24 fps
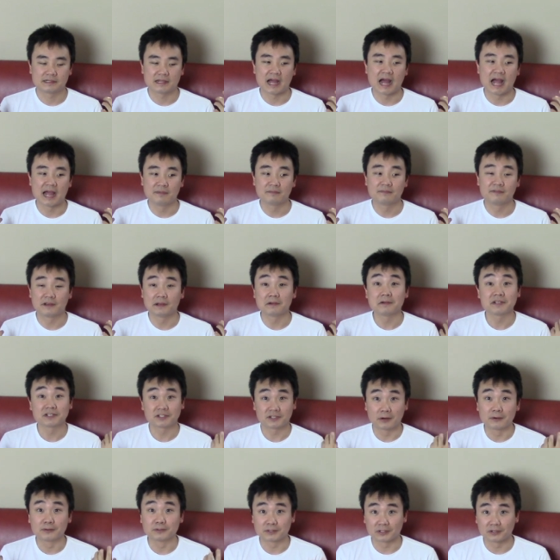I'm very
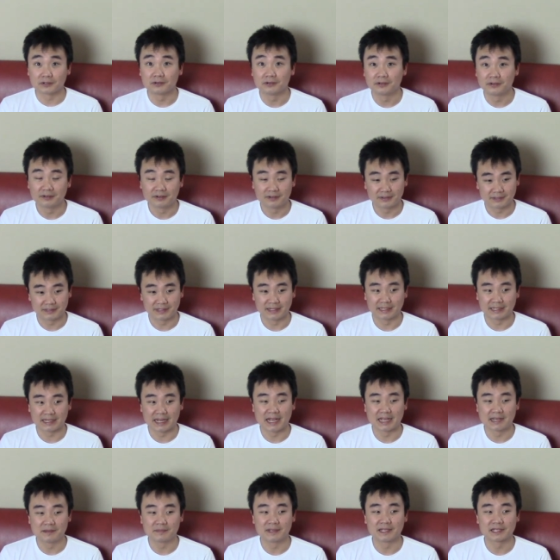social. Like
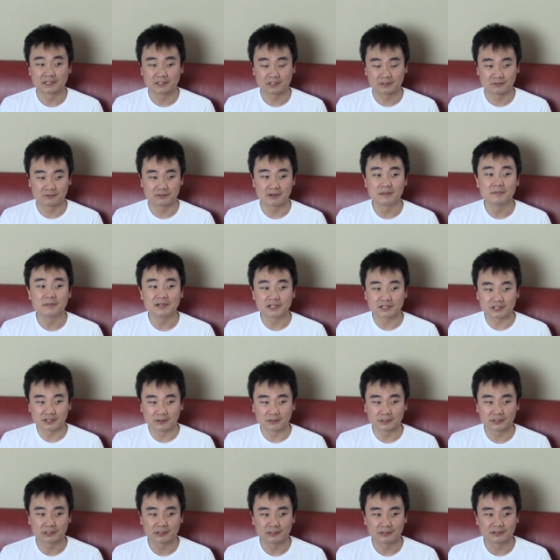I'm extremely
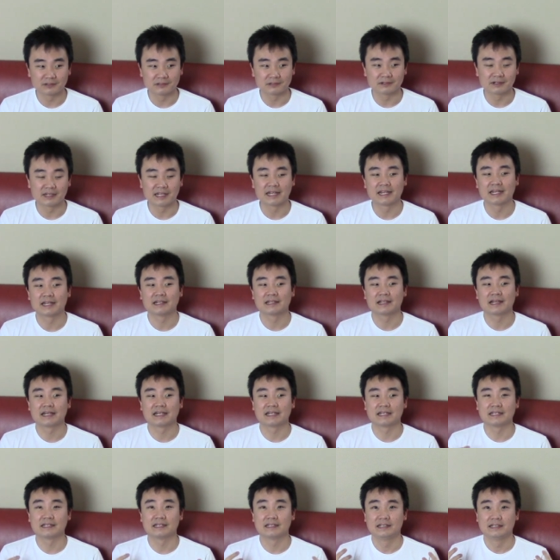social, and
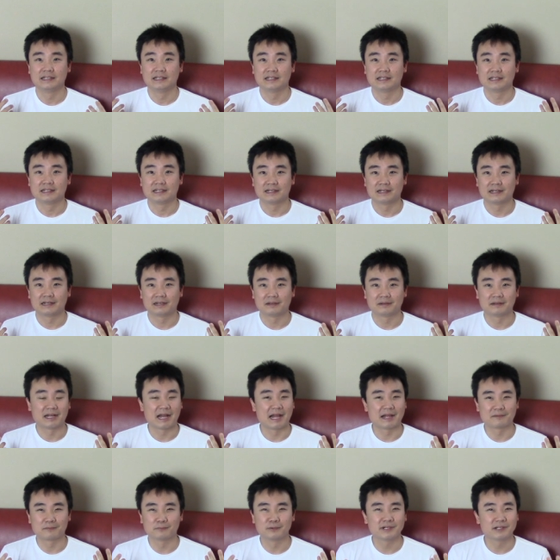I uh,
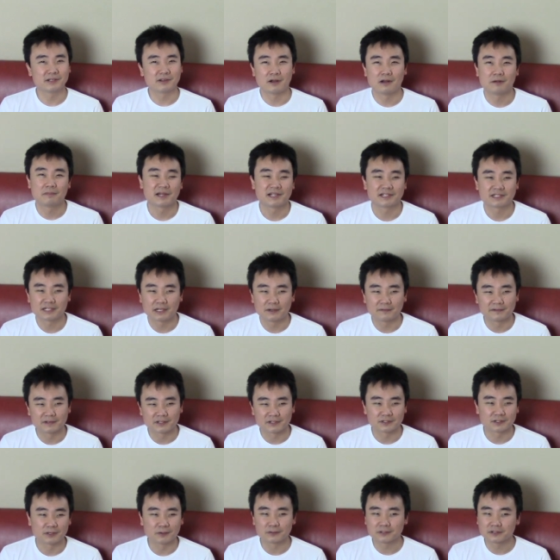I wouldn't call myself a
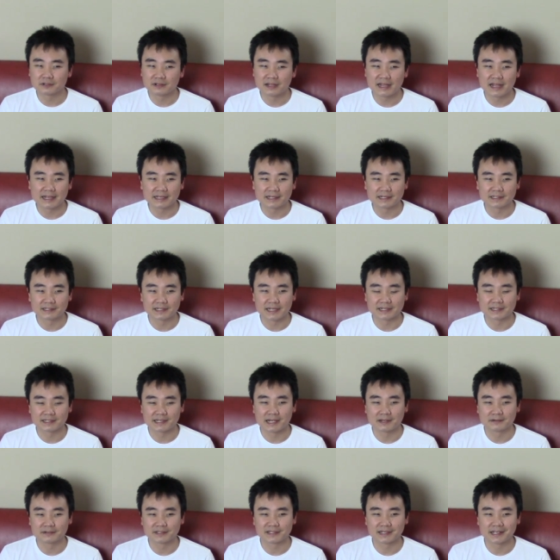socialite because that
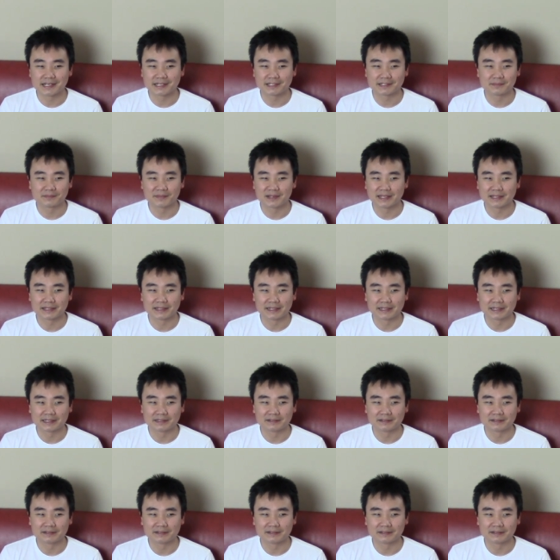sounds like something like